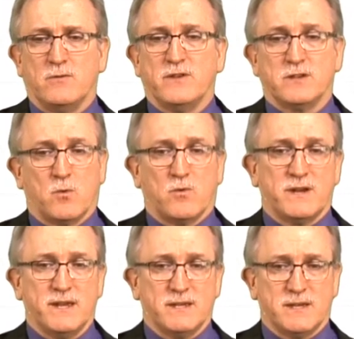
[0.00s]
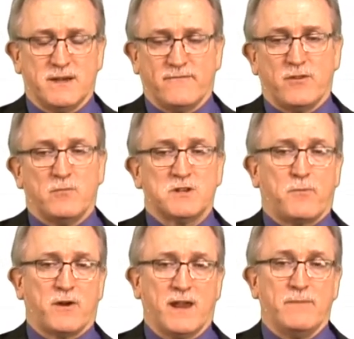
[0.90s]
these warranties, for the most
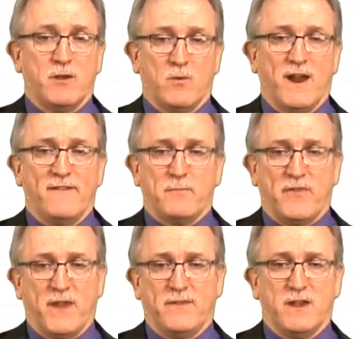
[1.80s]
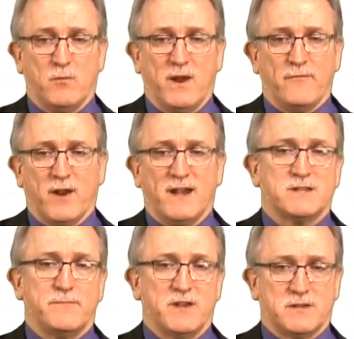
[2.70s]
part, can be waived, but the waiver has
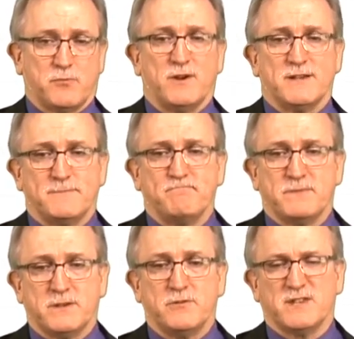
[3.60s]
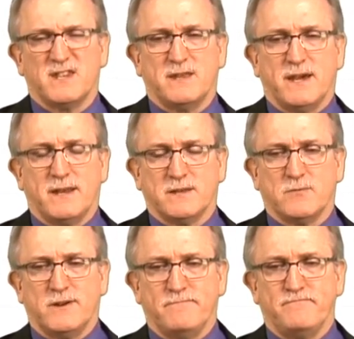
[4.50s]
to be expressed. So you'll see that as well.